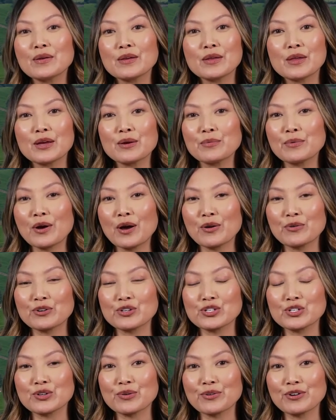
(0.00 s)
improper
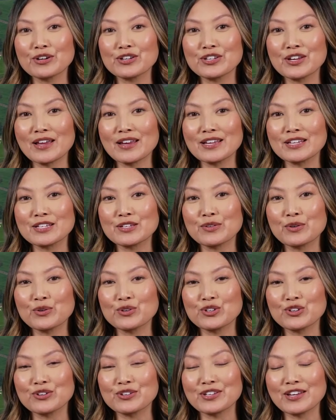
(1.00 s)
storage and
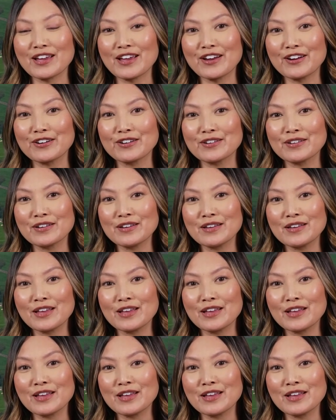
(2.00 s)
exposure to air